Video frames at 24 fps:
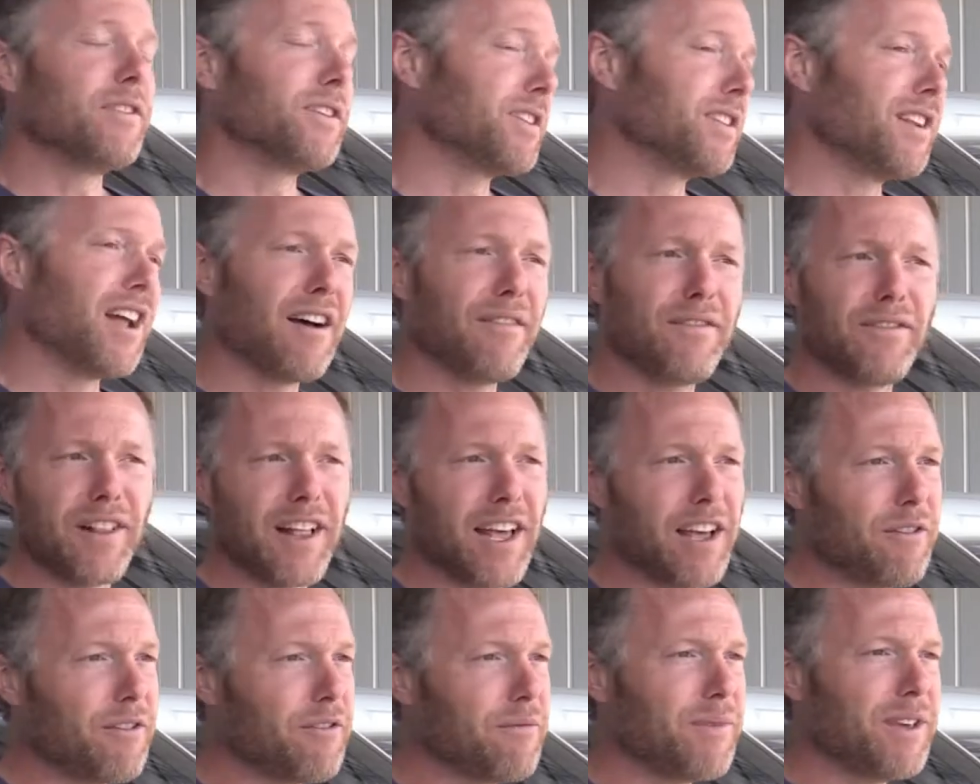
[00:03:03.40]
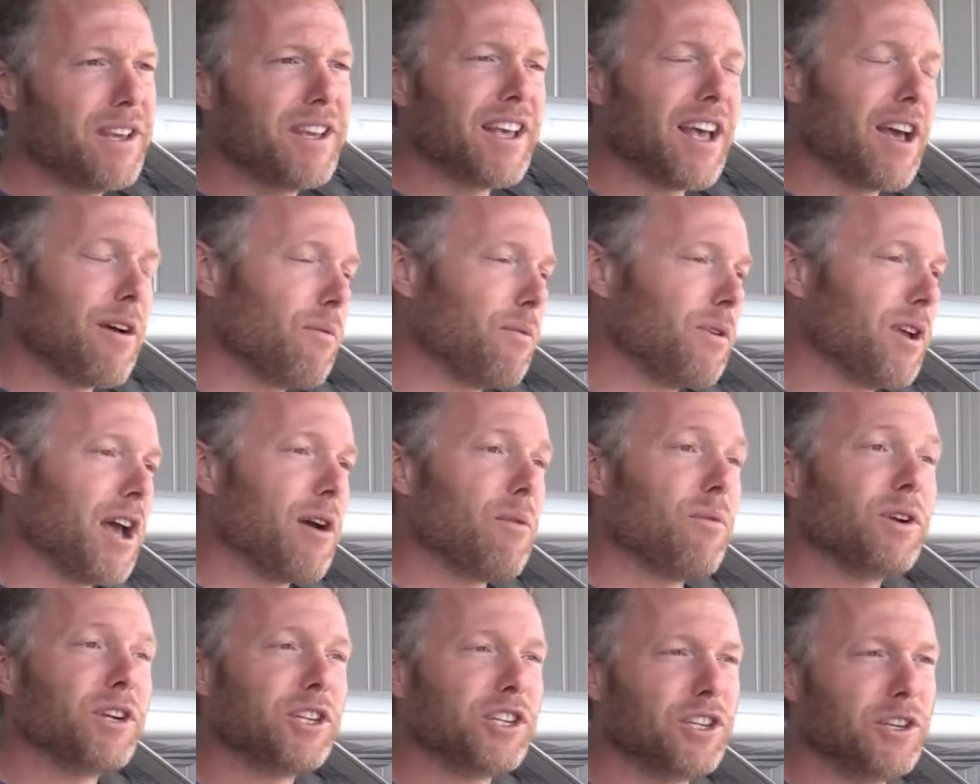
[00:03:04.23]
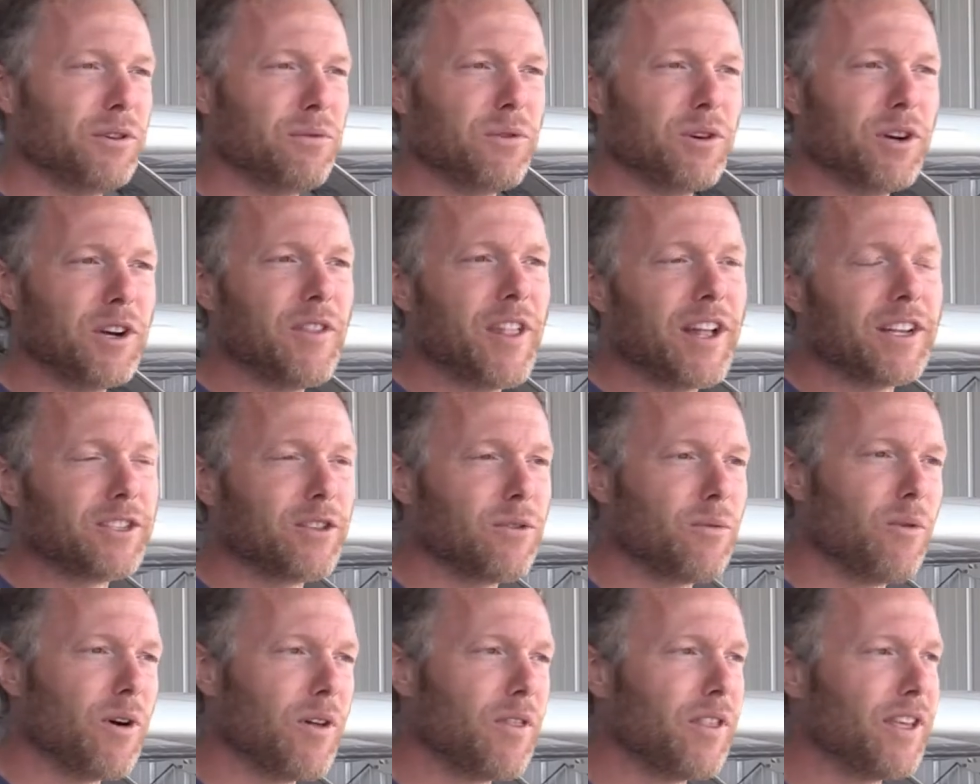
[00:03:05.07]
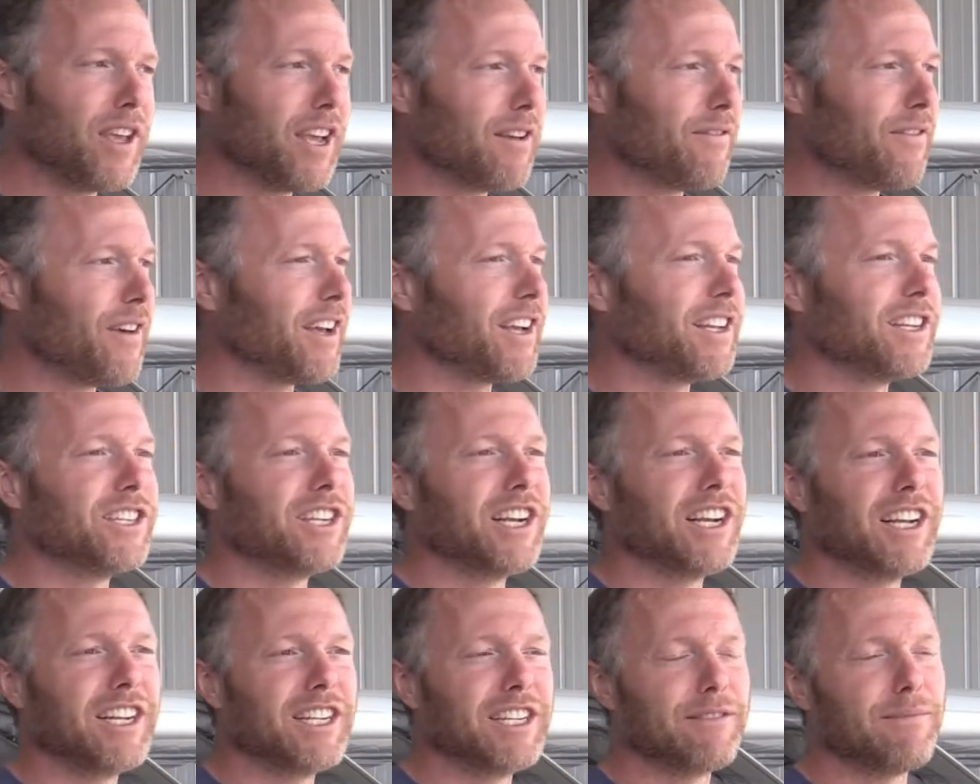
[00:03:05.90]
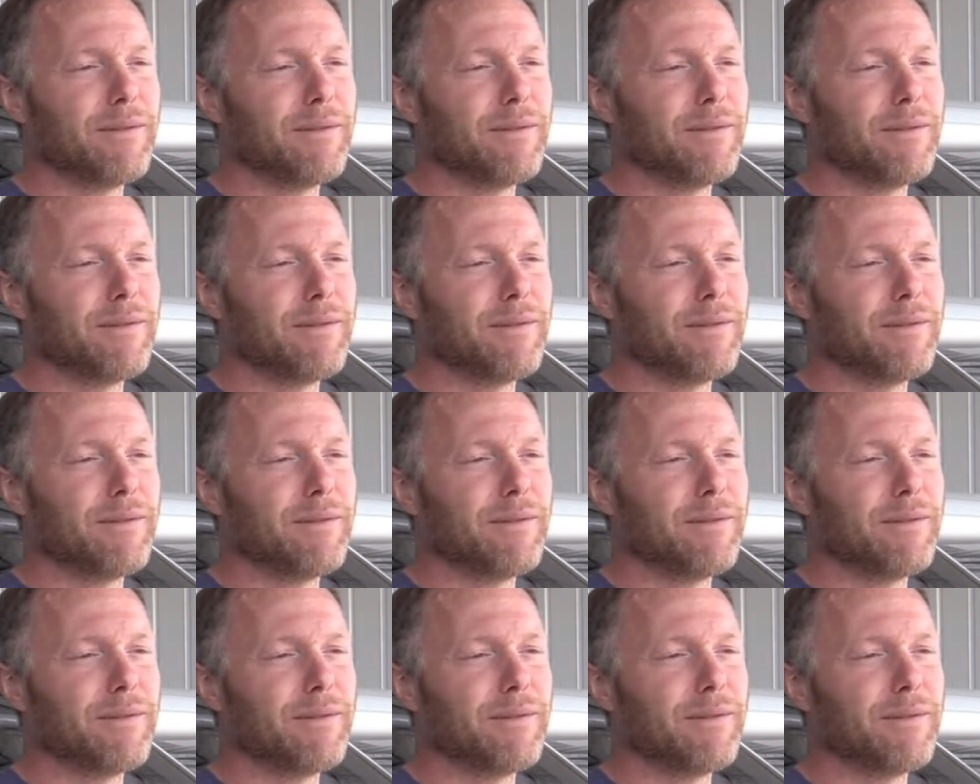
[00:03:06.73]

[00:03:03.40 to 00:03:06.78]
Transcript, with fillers: does not fly with me. I, wish she would. That's the one thing if I could change.